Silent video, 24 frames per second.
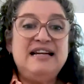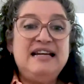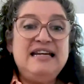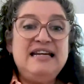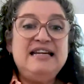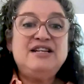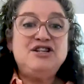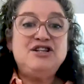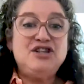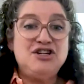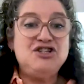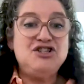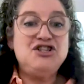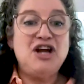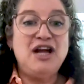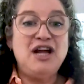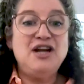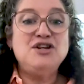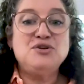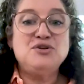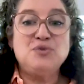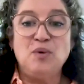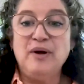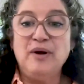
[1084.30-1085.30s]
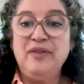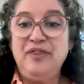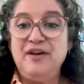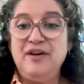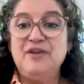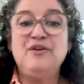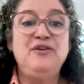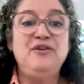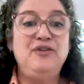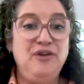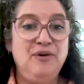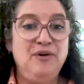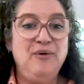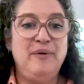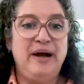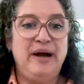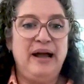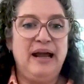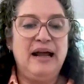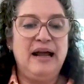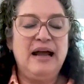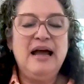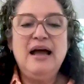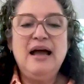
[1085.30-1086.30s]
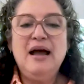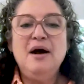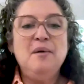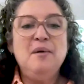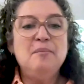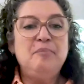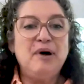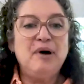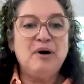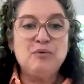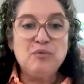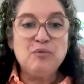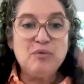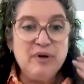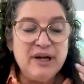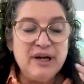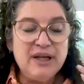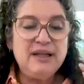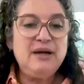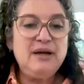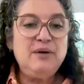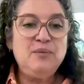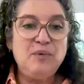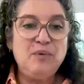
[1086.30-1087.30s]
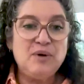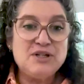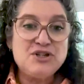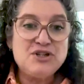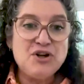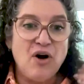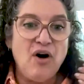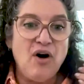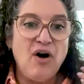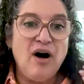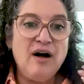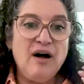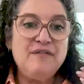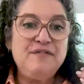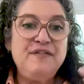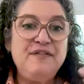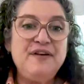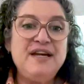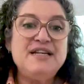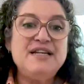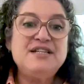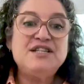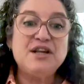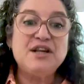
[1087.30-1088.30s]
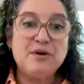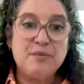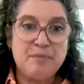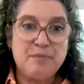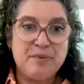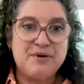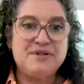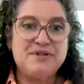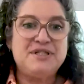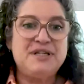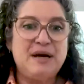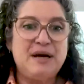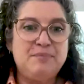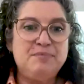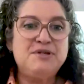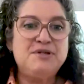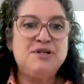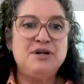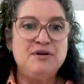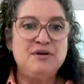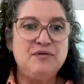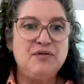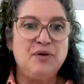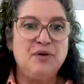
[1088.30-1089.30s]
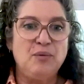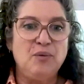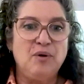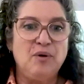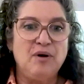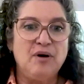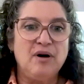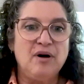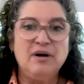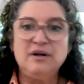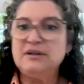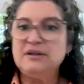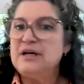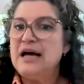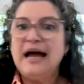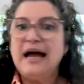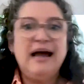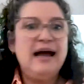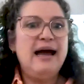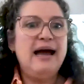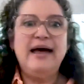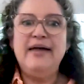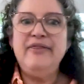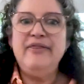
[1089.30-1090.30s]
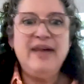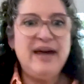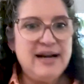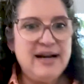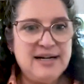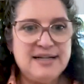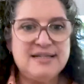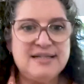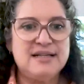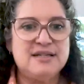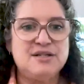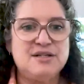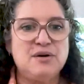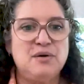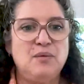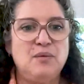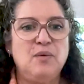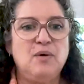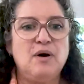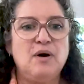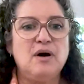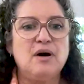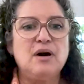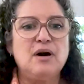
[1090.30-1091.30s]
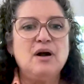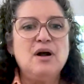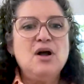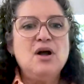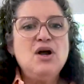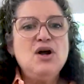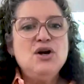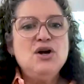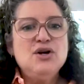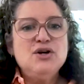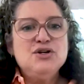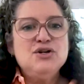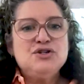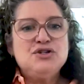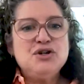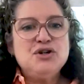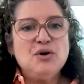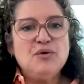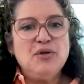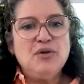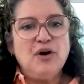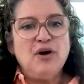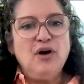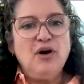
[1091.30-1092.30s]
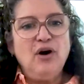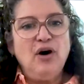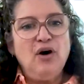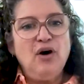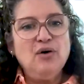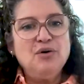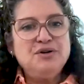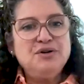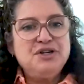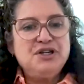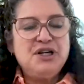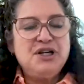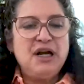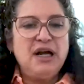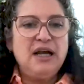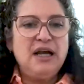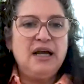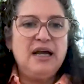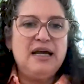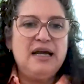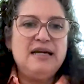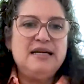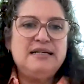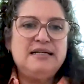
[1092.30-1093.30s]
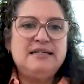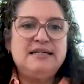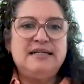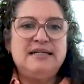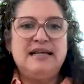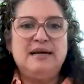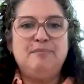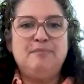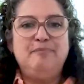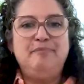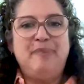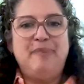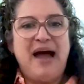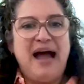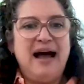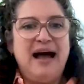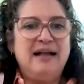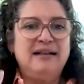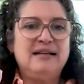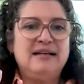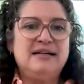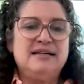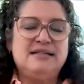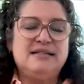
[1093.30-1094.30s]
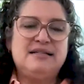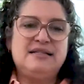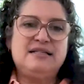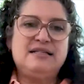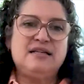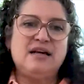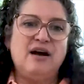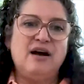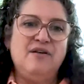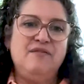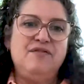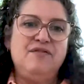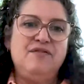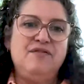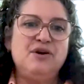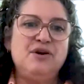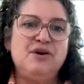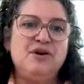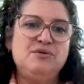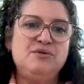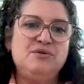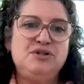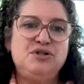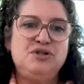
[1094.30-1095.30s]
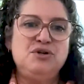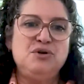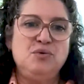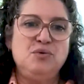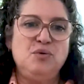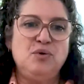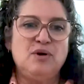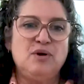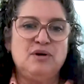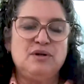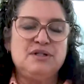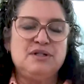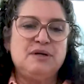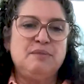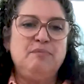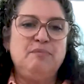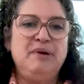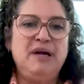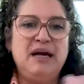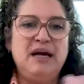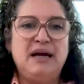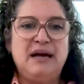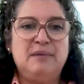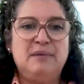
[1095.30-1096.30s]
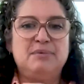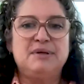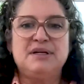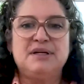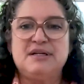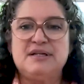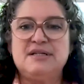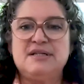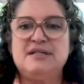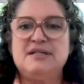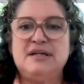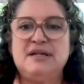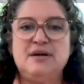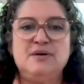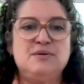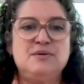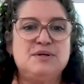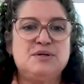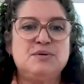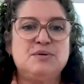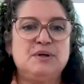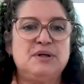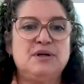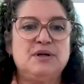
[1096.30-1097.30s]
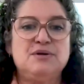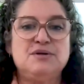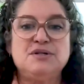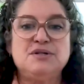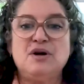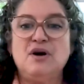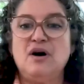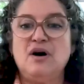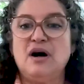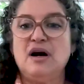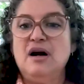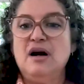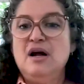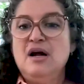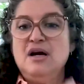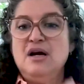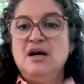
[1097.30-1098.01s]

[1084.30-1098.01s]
need to change what they're doing, but really what's off is their perception of the world, and then it doesn't work. So the coaching is the balance of those two worlds and being able to distinguish what those are.